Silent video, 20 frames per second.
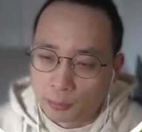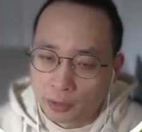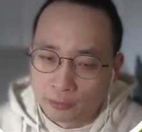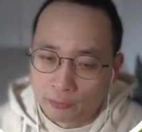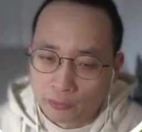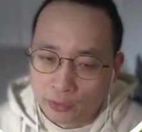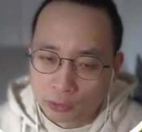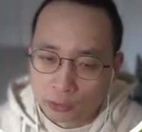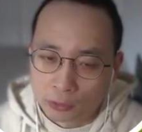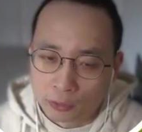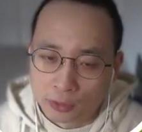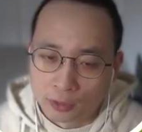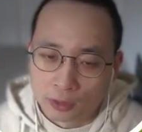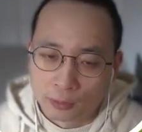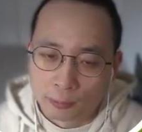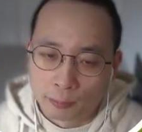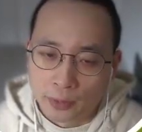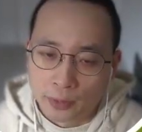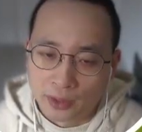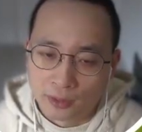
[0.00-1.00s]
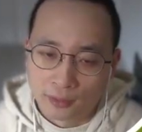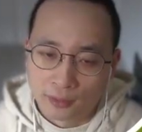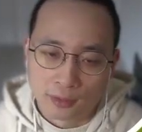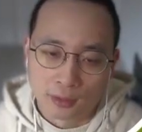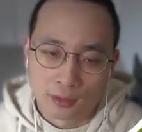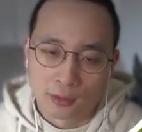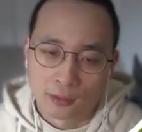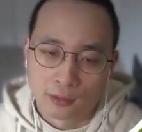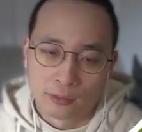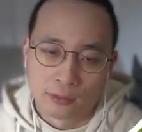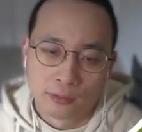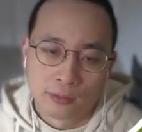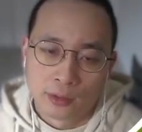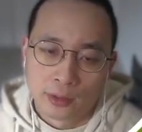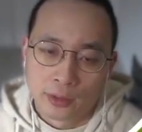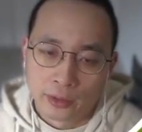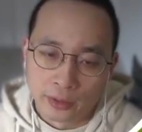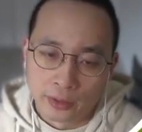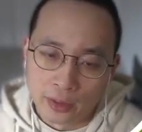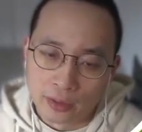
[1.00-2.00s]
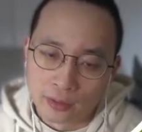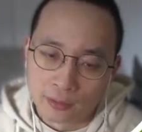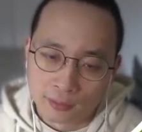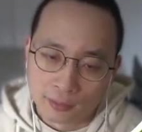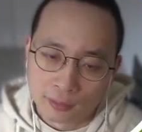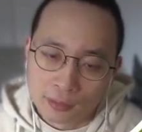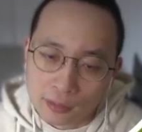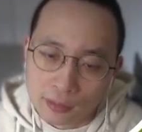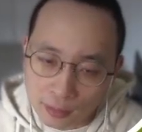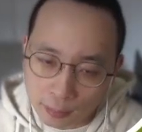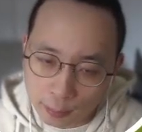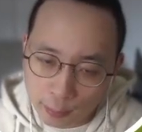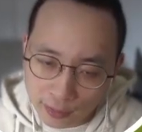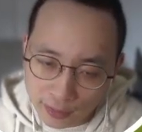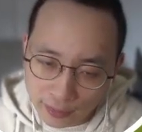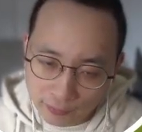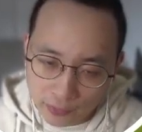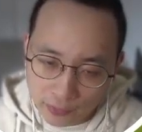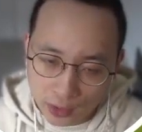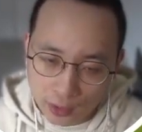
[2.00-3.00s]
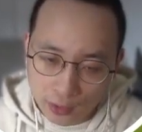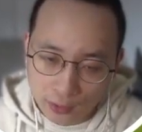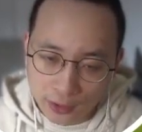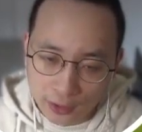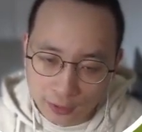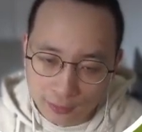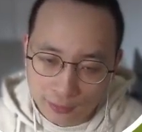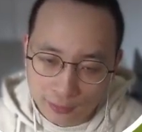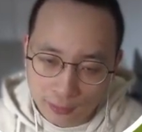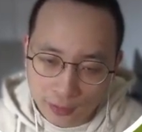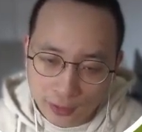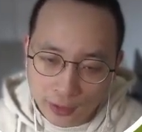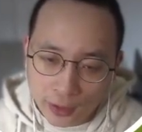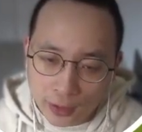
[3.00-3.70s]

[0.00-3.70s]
be fine-tuned based on its specific needs